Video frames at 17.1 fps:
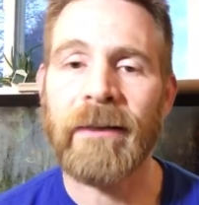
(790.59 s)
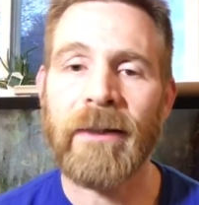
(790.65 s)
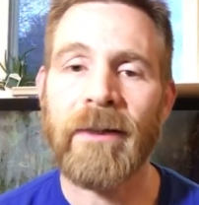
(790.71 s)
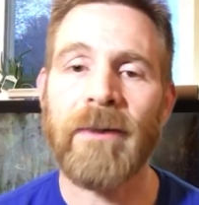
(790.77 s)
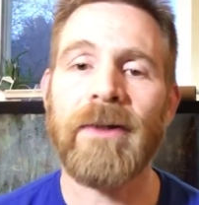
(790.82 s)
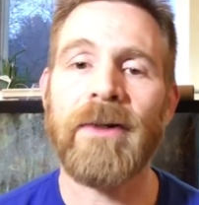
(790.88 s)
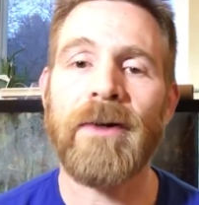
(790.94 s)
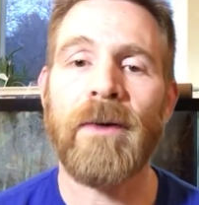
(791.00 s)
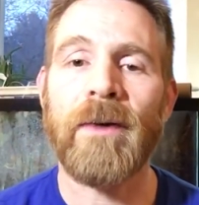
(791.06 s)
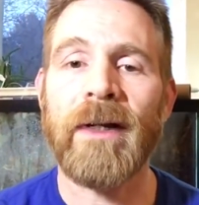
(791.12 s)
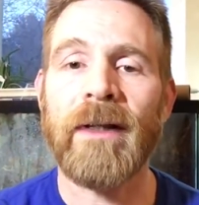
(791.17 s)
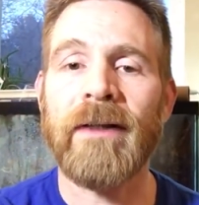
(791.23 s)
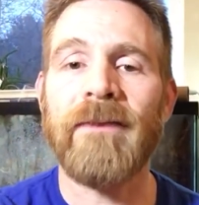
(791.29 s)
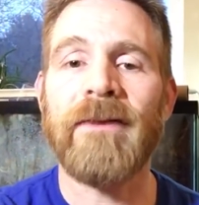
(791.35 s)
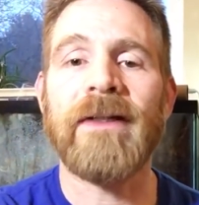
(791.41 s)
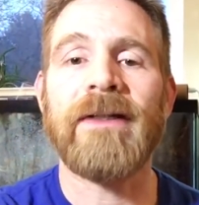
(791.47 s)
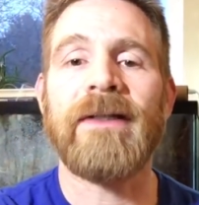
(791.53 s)
You know, you don't want to
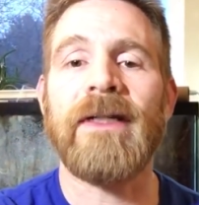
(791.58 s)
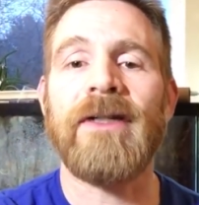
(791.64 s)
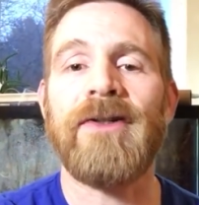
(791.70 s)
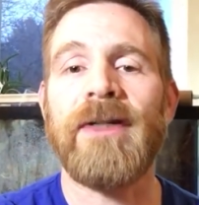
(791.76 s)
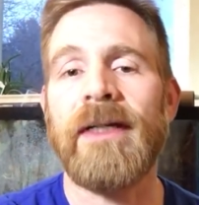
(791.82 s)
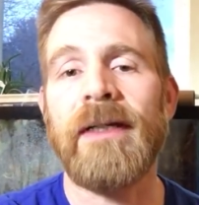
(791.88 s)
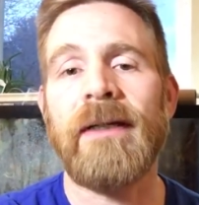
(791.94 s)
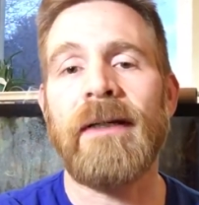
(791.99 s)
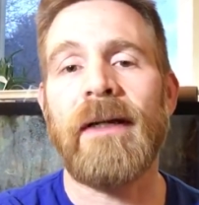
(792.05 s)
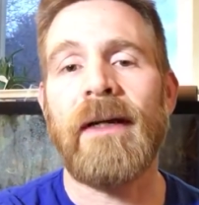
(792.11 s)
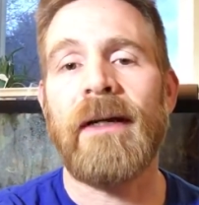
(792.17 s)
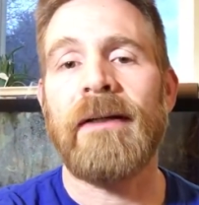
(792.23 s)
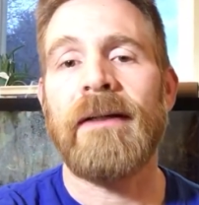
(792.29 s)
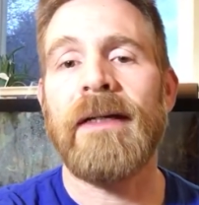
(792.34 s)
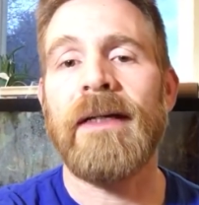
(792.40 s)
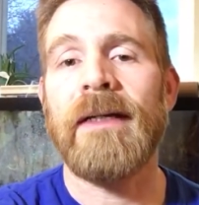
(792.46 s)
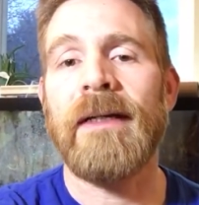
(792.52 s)
leave the
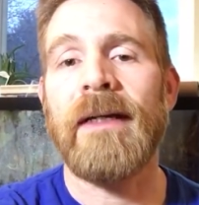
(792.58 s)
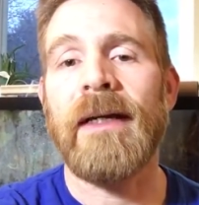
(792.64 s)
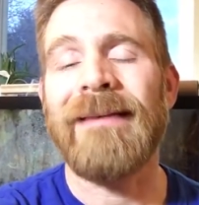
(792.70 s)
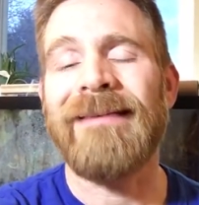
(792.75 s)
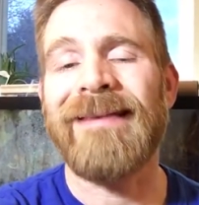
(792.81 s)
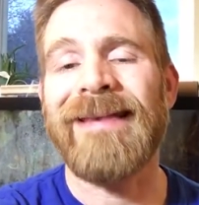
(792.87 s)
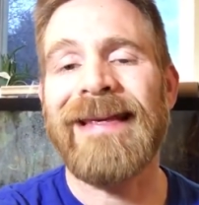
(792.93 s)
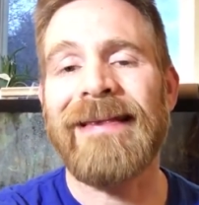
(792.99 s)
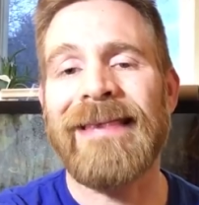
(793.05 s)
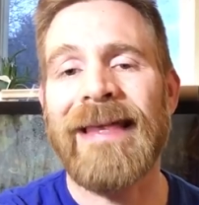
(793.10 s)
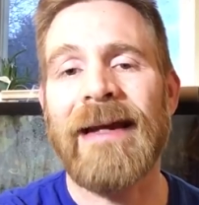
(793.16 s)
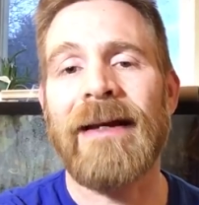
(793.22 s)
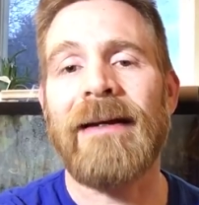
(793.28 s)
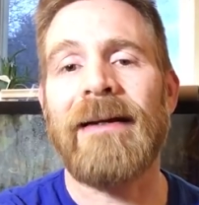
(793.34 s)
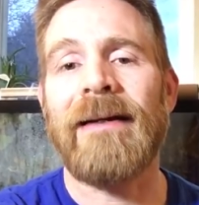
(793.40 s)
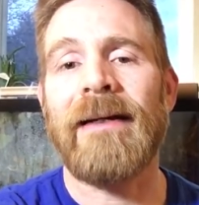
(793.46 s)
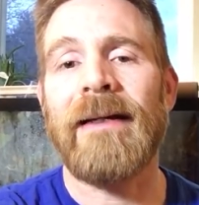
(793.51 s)
CGD
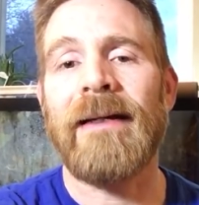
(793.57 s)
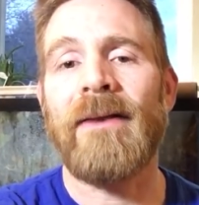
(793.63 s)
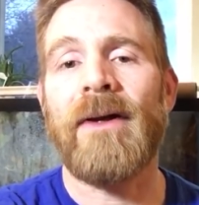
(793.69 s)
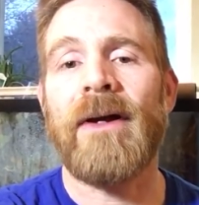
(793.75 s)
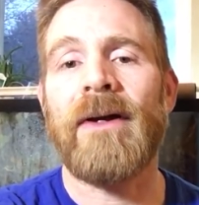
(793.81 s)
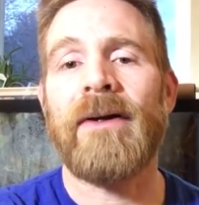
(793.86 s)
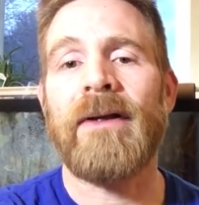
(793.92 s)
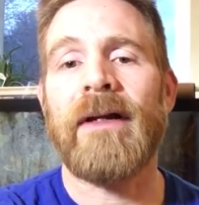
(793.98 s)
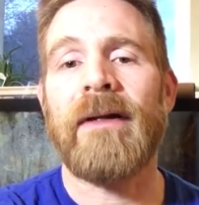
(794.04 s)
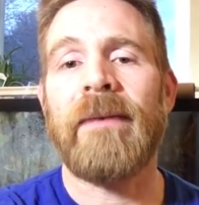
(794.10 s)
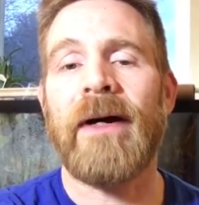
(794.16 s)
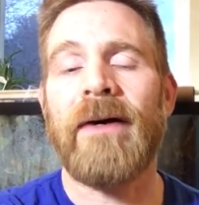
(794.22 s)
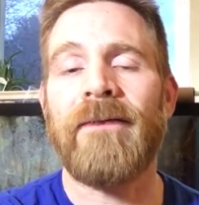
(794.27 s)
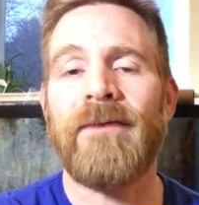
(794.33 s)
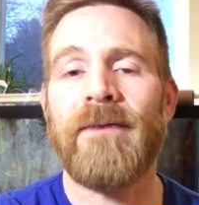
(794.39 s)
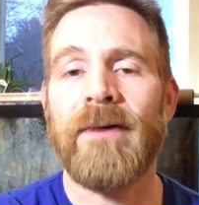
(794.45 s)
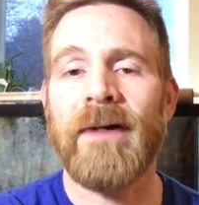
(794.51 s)
there any longer than
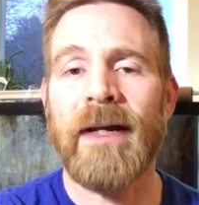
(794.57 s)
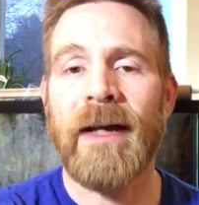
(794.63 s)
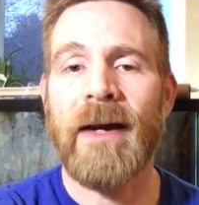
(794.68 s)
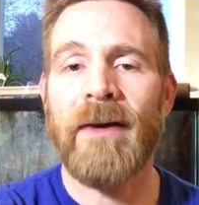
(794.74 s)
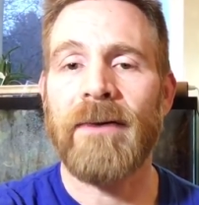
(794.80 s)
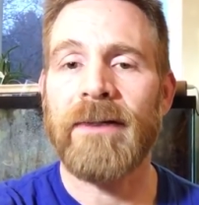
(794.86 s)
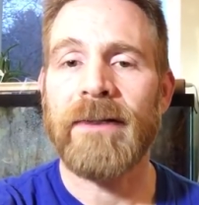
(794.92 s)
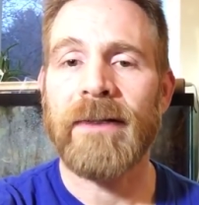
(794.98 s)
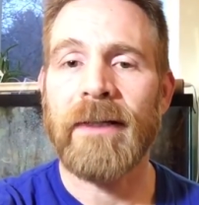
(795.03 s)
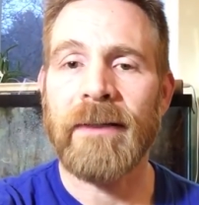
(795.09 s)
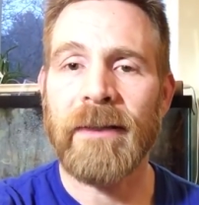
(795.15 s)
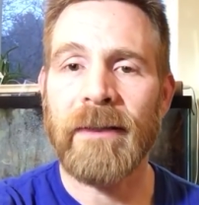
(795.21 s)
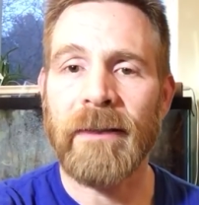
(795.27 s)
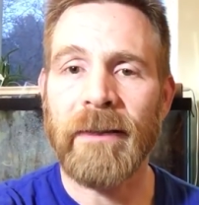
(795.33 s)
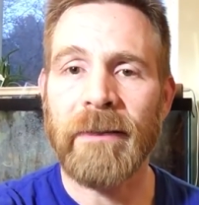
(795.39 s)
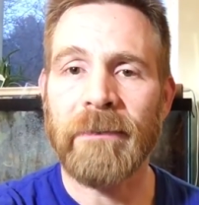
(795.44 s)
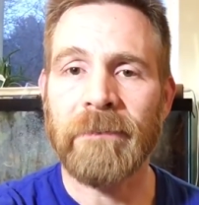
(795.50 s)
about 48 hours
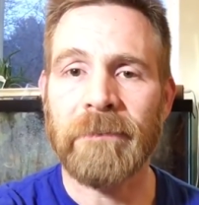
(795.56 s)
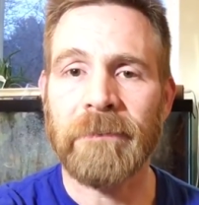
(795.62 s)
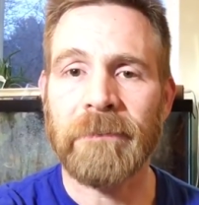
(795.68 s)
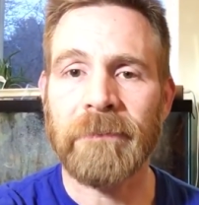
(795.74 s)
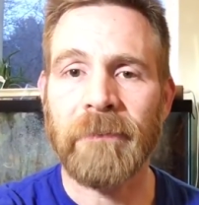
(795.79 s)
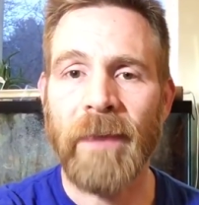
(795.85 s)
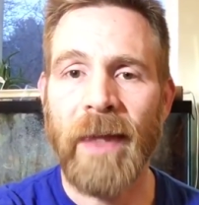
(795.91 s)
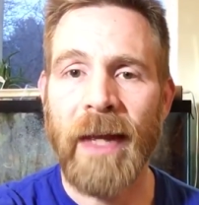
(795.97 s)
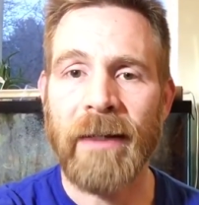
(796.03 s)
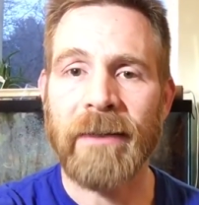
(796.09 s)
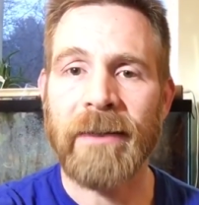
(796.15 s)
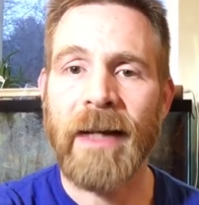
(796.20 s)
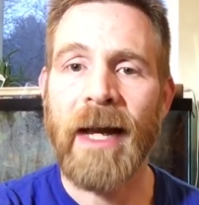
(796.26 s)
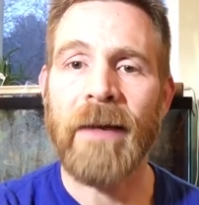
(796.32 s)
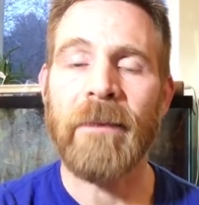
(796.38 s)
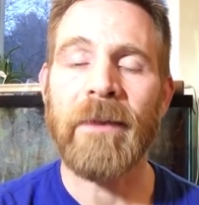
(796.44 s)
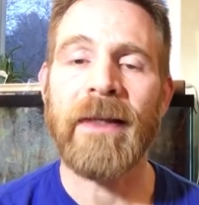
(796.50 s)
ideally at a
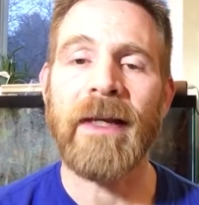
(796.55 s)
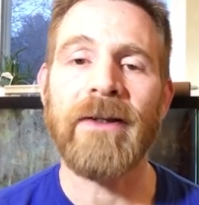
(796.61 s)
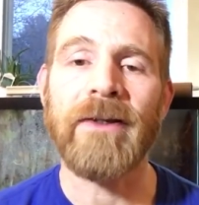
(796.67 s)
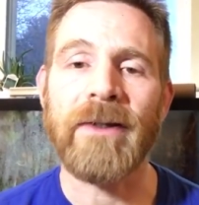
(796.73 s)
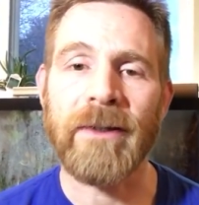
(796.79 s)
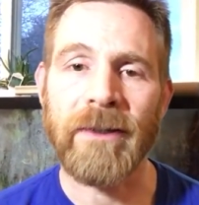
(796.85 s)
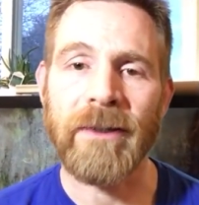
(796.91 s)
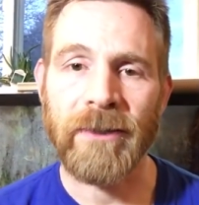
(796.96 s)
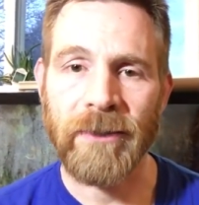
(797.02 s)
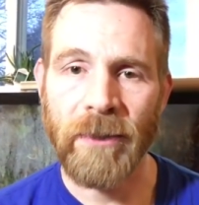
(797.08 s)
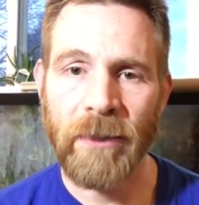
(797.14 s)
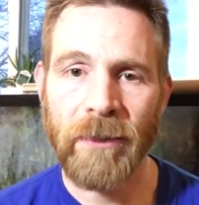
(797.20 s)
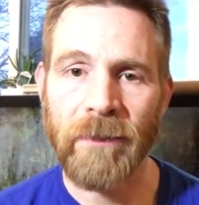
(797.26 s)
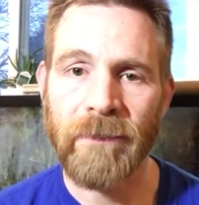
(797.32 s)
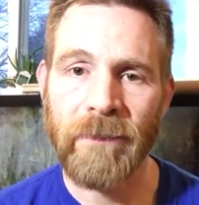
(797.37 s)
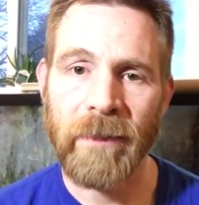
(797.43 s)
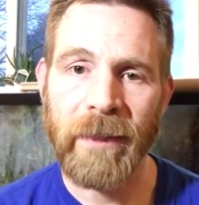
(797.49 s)
time. And then you can just
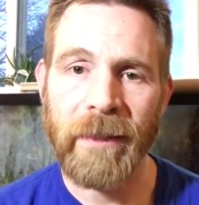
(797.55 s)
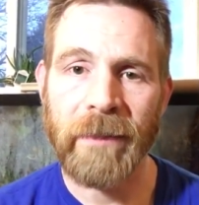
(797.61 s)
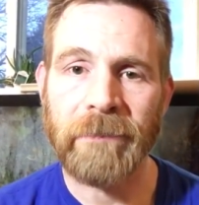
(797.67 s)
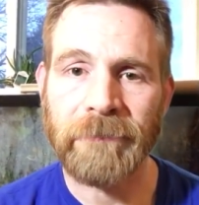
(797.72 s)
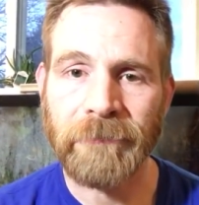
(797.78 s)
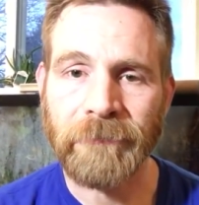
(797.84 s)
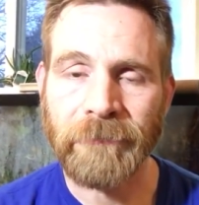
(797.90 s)
start over again.